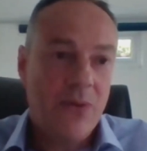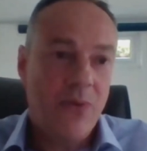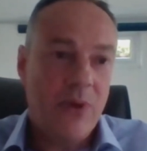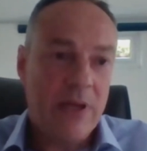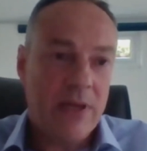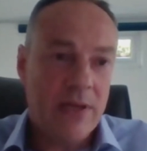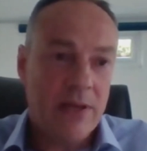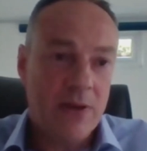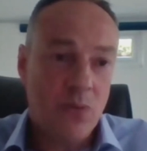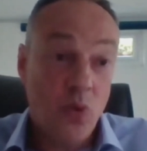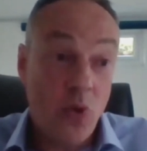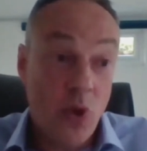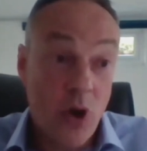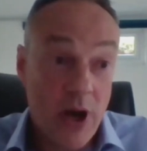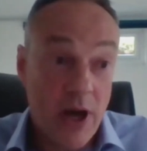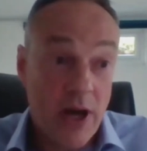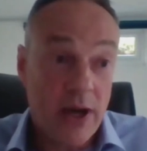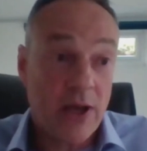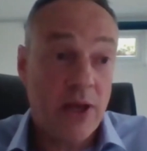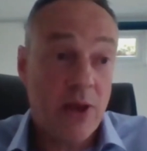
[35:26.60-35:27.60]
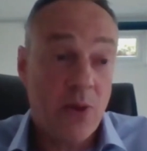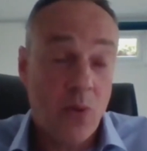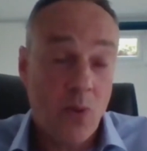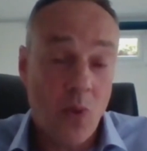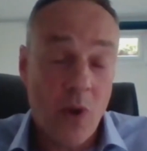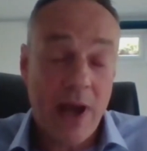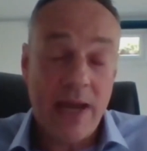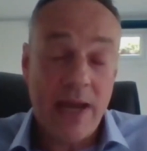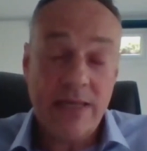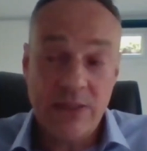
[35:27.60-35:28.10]
We can work
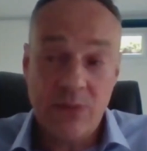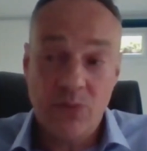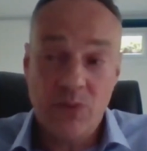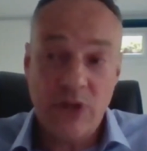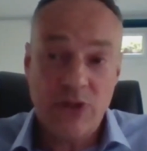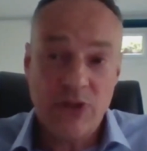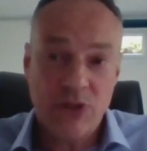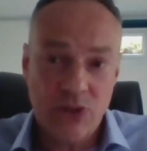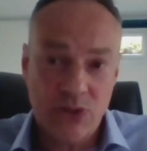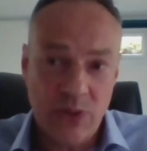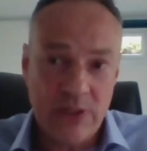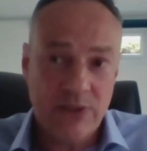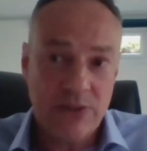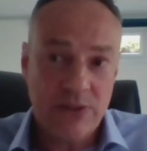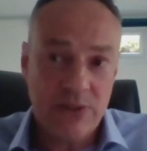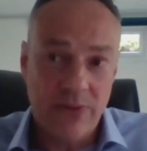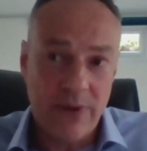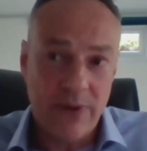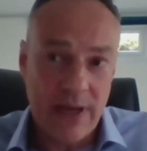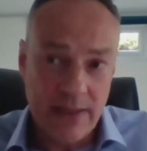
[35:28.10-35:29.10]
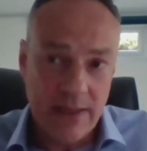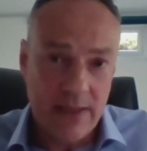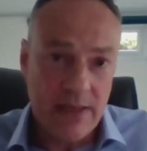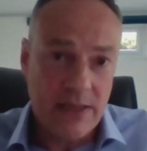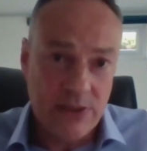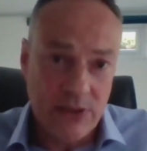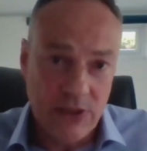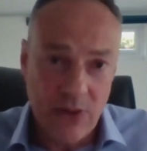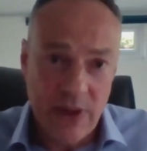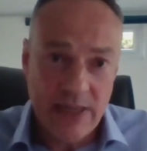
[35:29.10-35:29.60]
ways in which to integrate
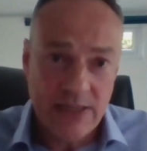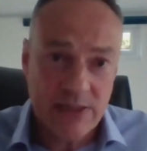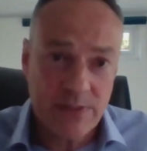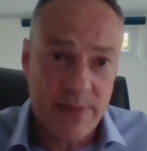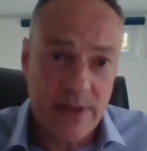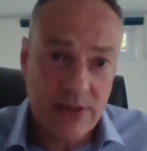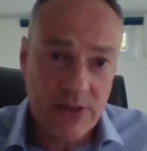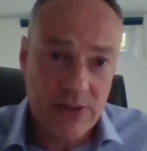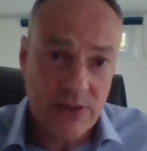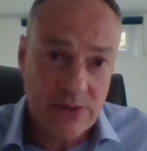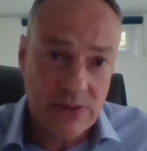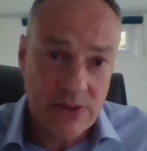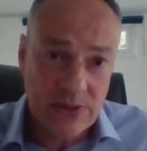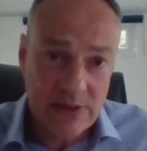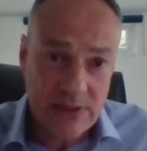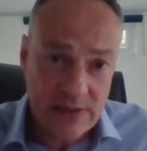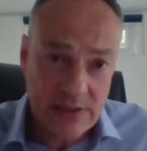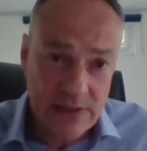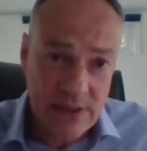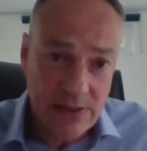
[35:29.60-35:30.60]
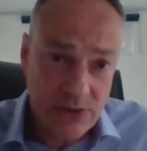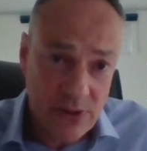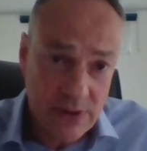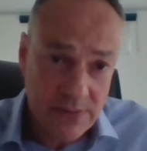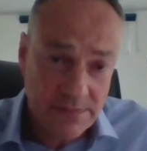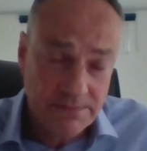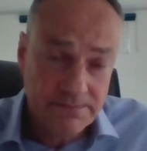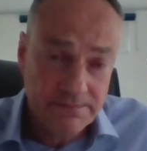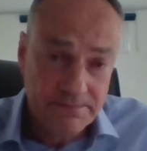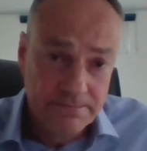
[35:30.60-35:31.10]
these new airspace users,
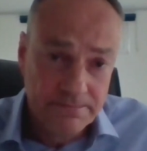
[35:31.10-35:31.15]
etc.